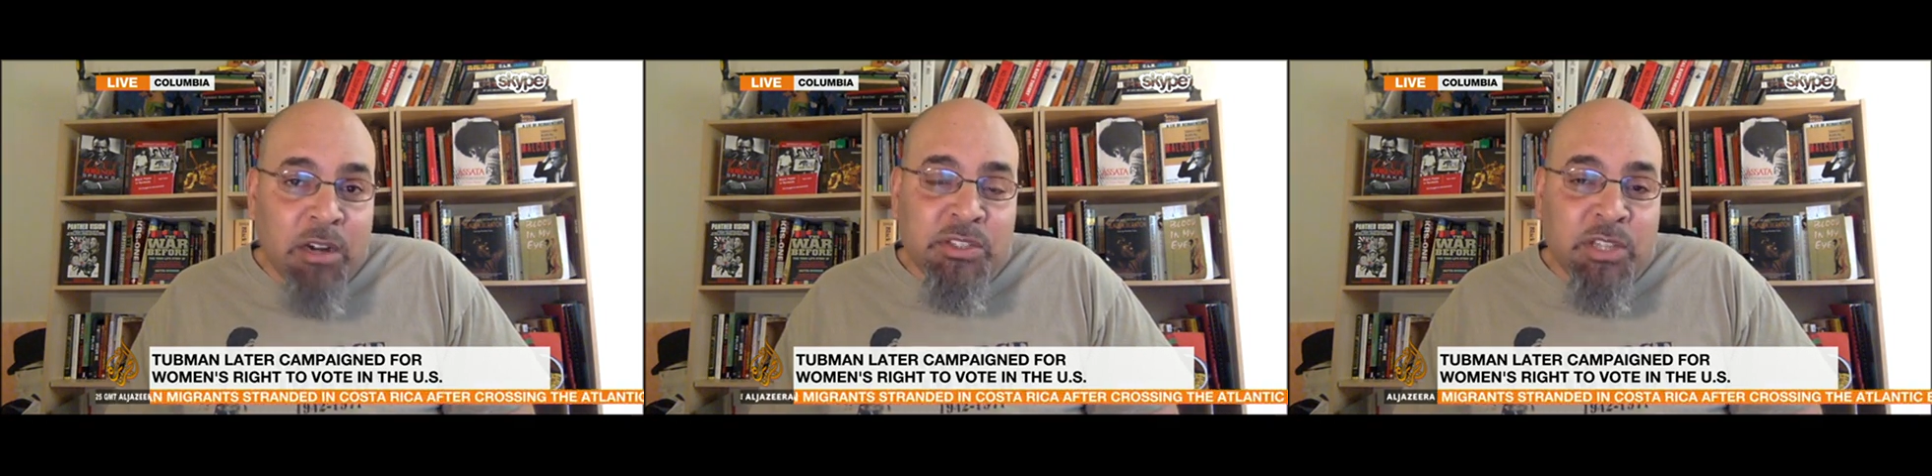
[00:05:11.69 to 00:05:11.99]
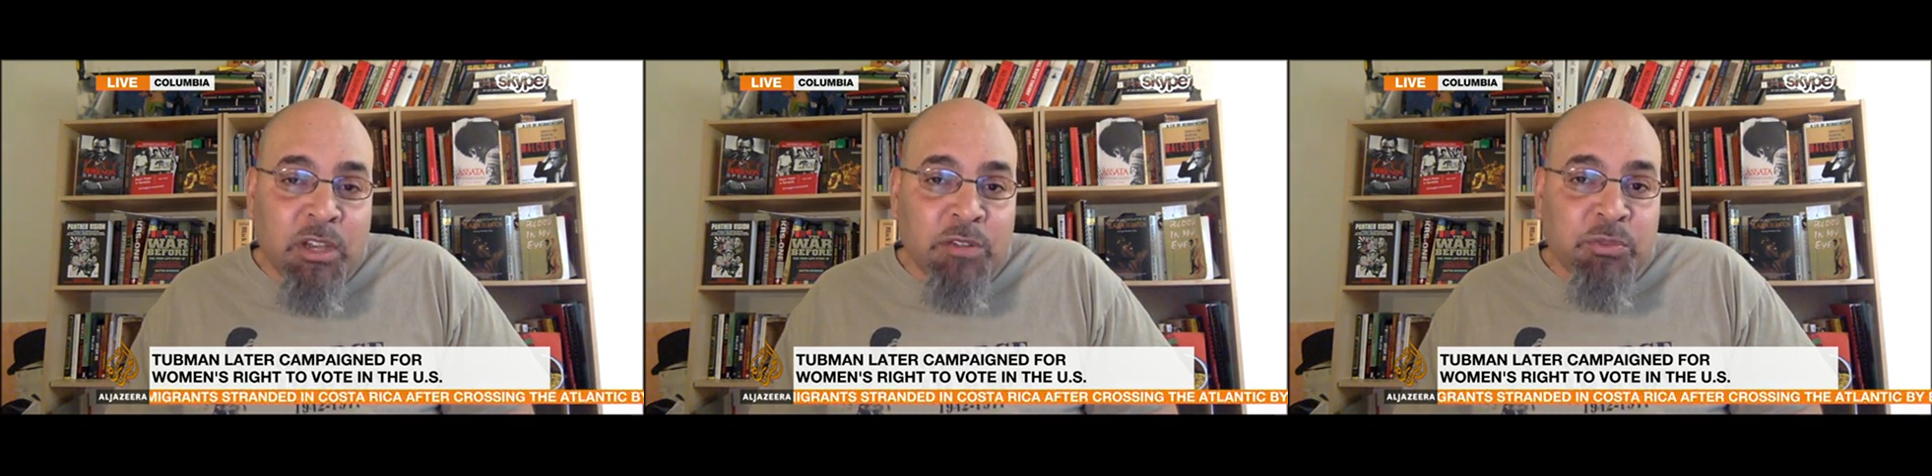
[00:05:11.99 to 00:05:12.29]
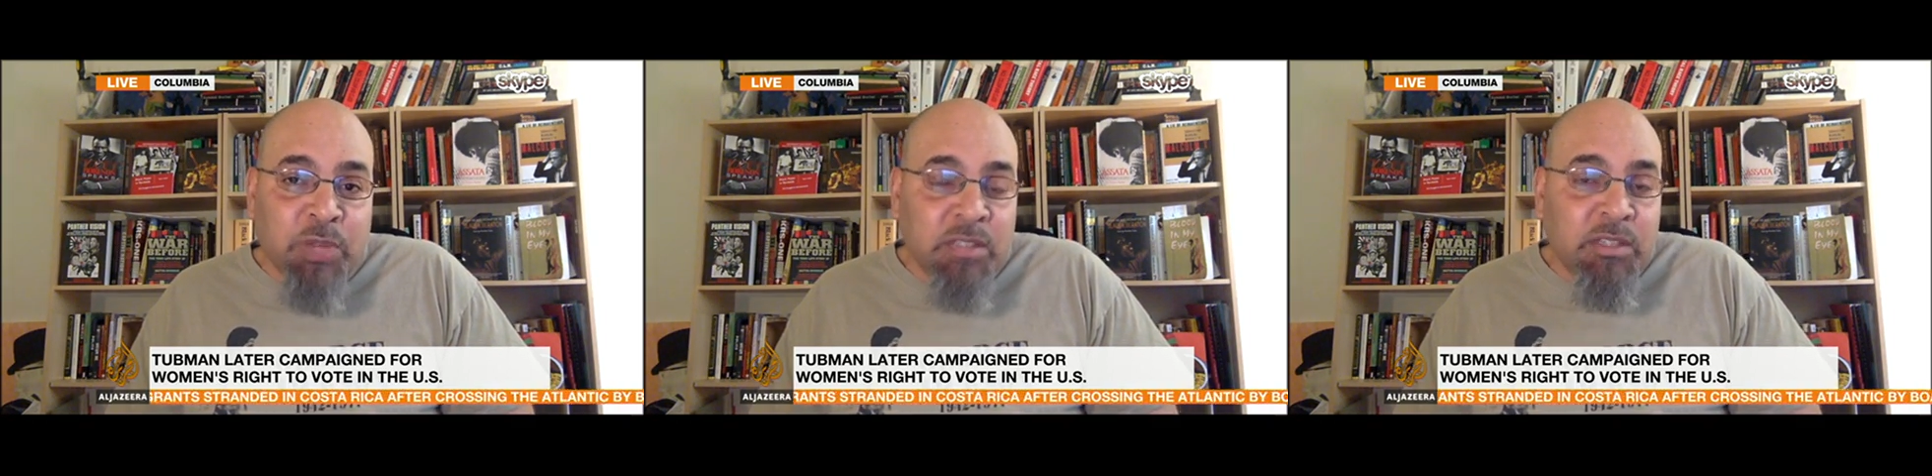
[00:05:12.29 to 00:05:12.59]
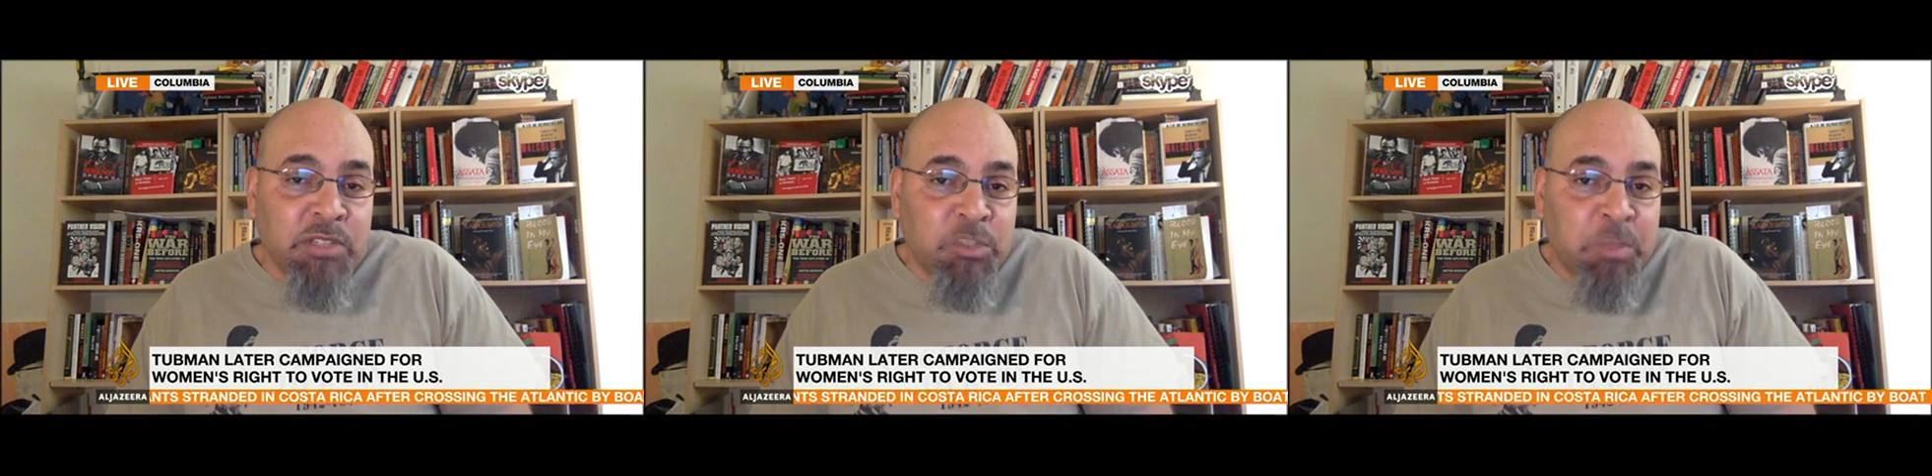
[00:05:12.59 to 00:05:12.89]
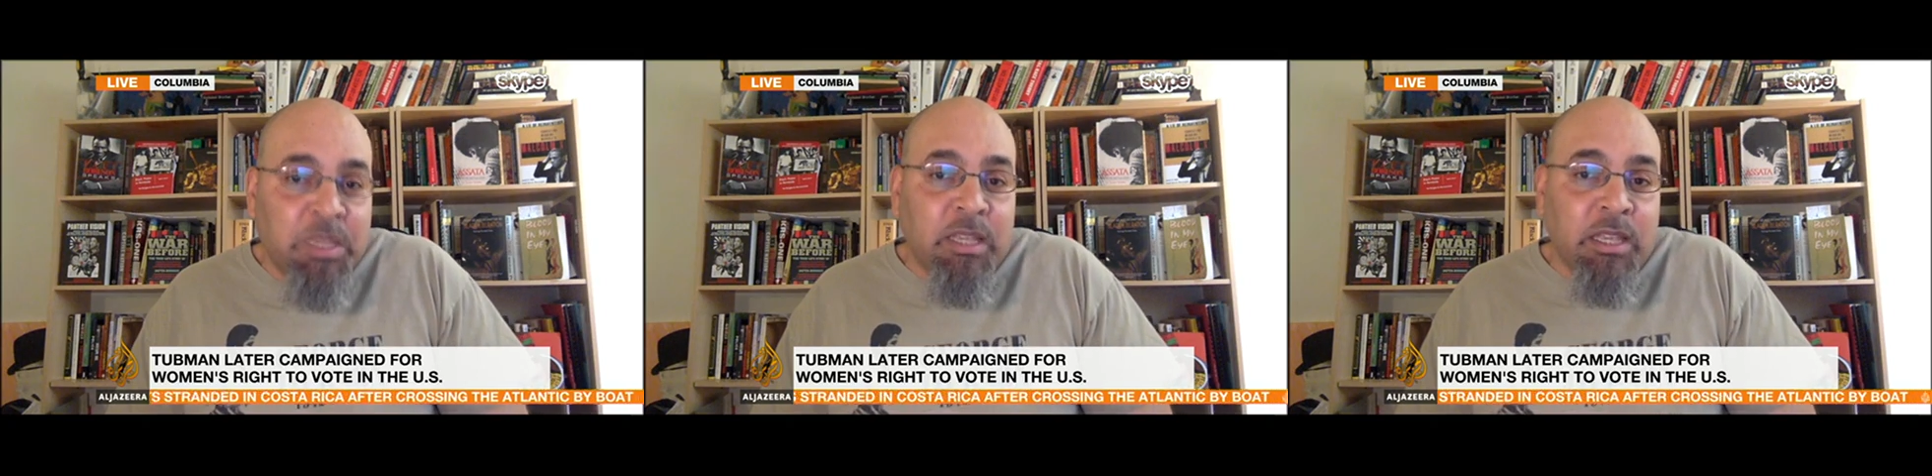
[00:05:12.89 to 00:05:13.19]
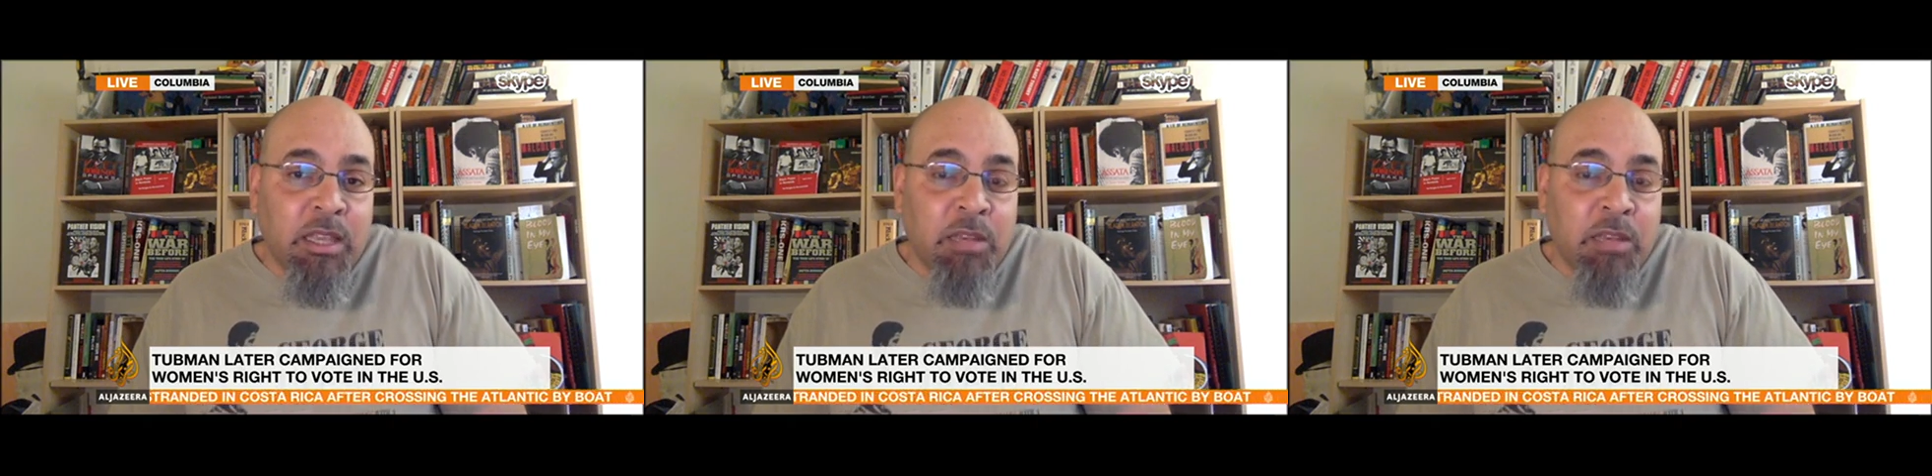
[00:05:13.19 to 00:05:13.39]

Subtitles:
ourselves, relatively speaking,